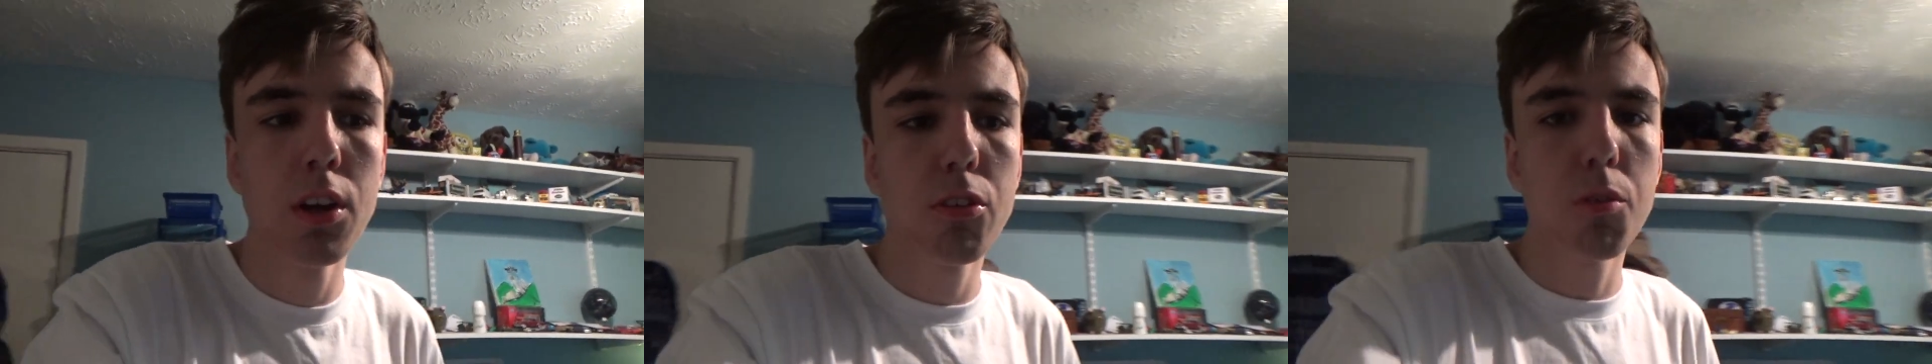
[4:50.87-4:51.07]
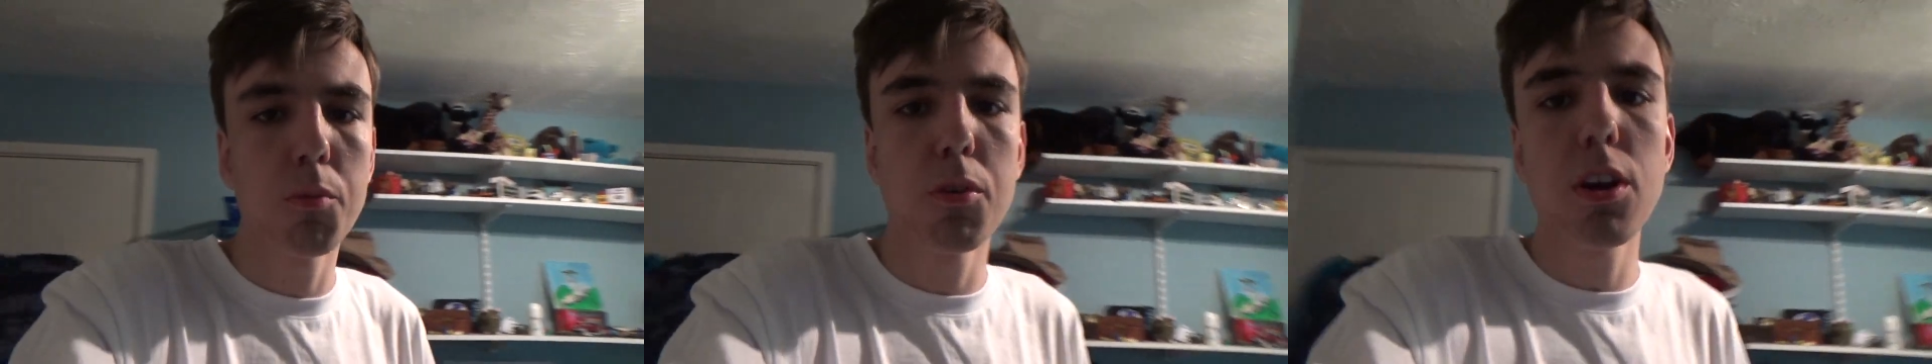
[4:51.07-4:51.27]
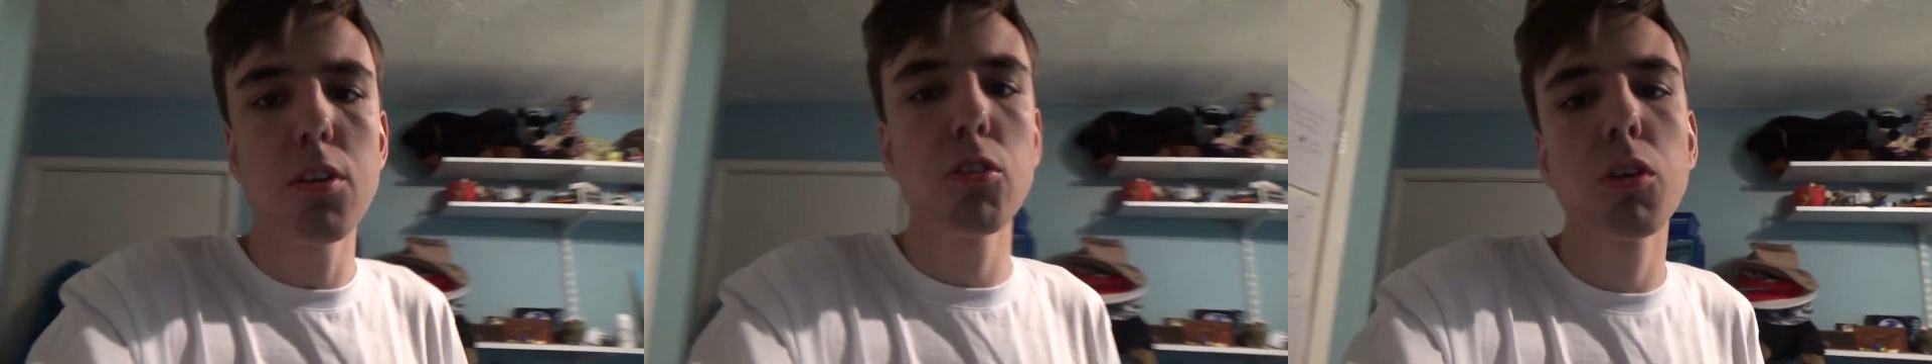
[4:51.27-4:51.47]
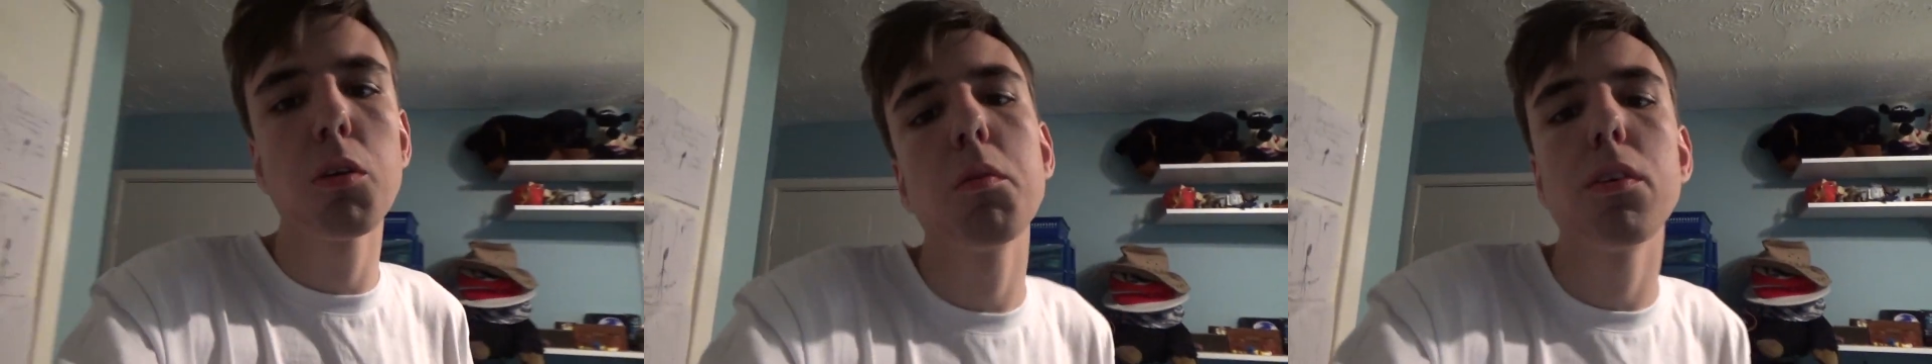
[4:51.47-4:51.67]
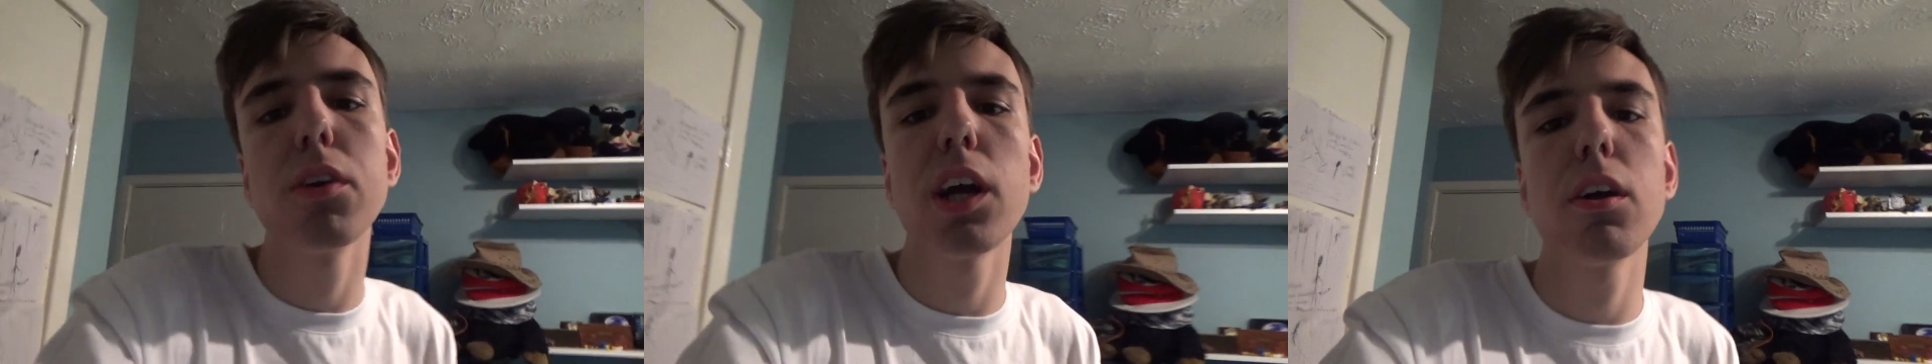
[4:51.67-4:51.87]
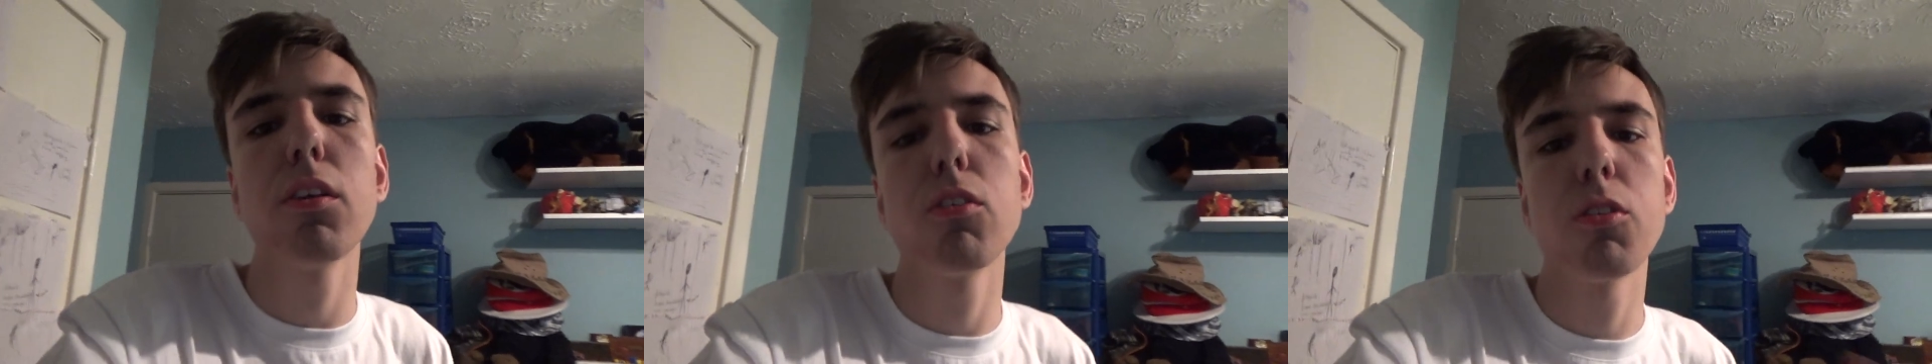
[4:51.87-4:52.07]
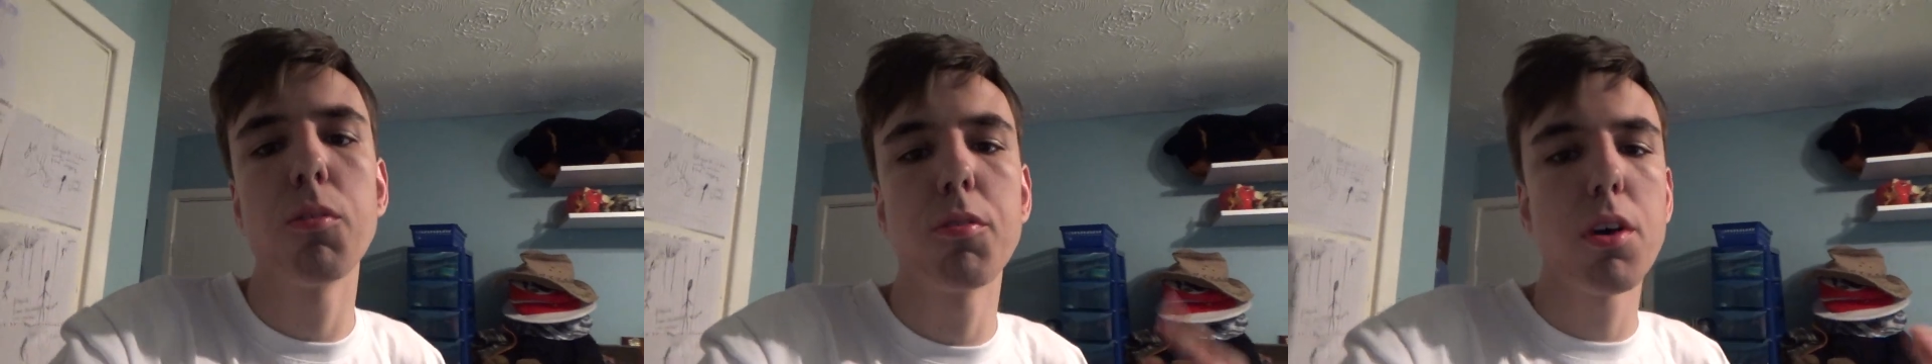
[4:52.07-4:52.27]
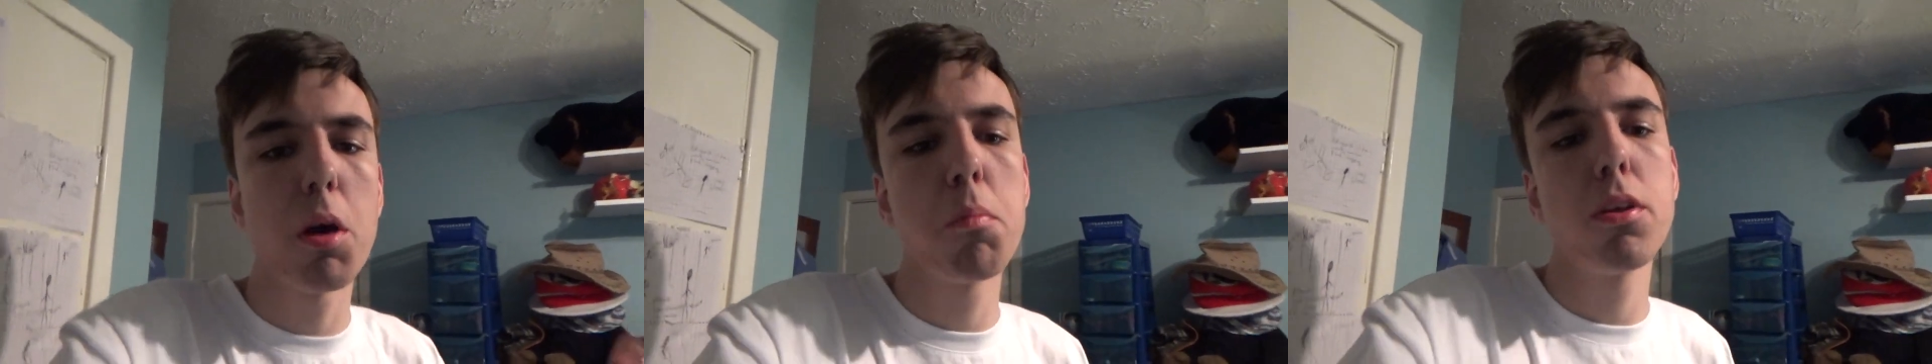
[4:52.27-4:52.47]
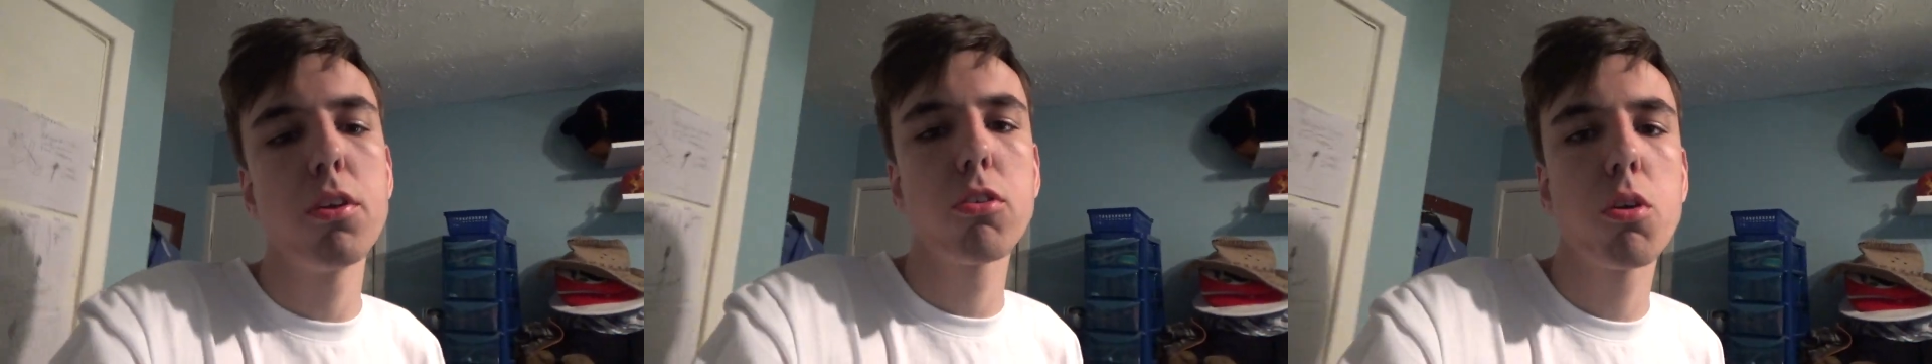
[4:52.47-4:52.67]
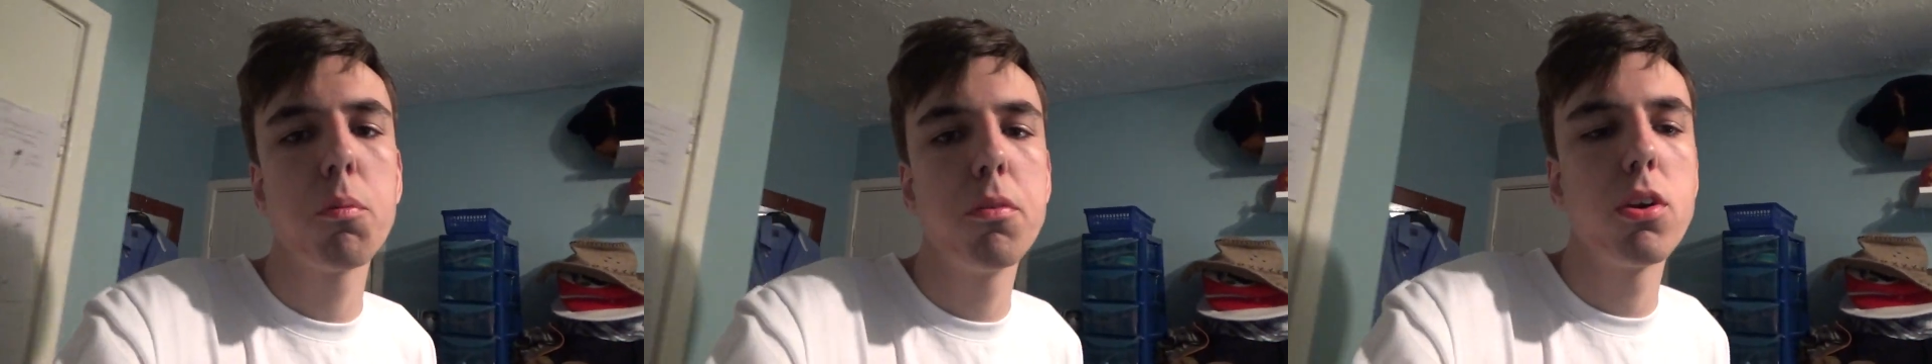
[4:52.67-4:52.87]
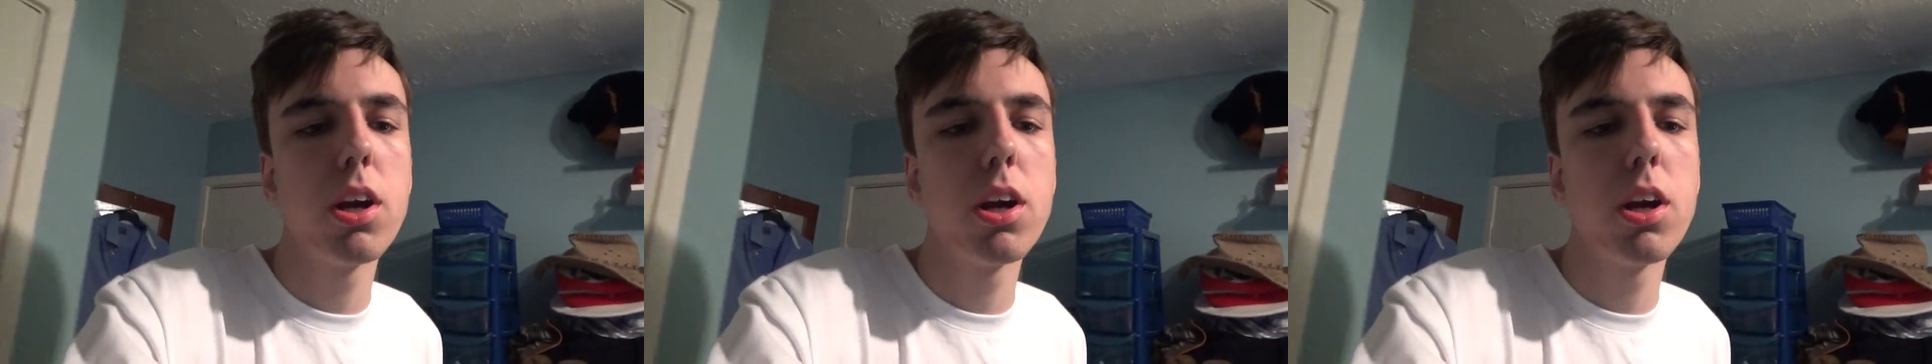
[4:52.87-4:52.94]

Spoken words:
Some friends coming around, some family's coming